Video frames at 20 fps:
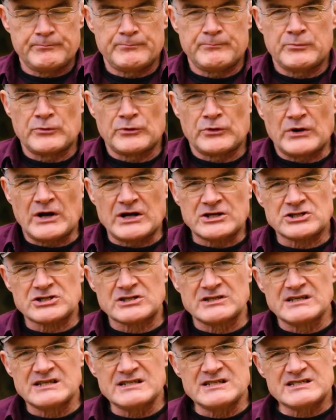brush
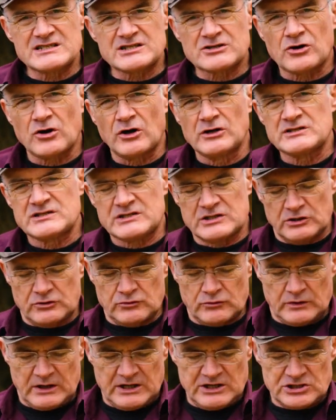these
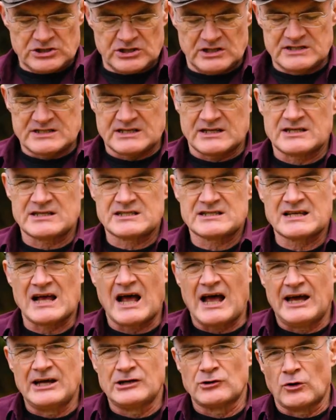considerations
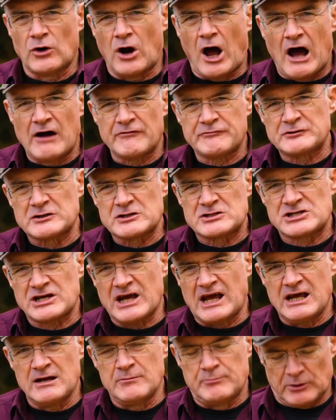aside or off the
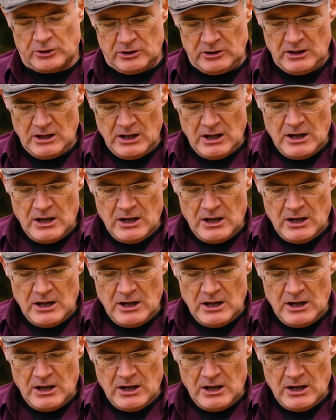table